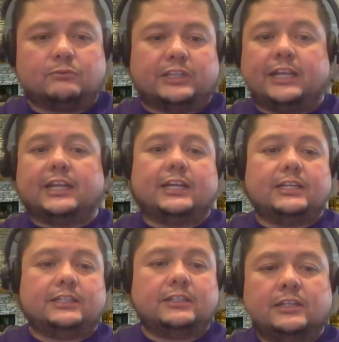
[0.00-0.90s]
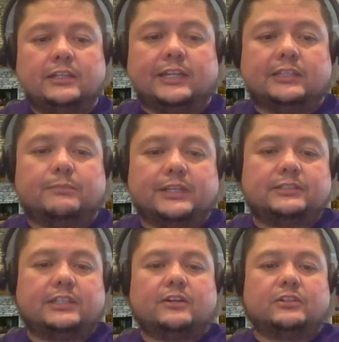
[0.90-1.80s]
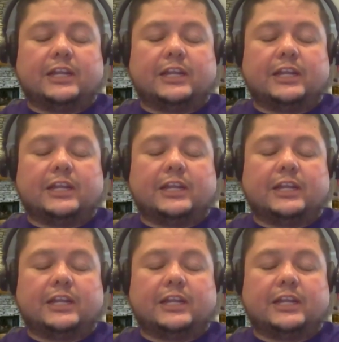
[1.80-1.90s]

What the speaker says: with AI in the mix there,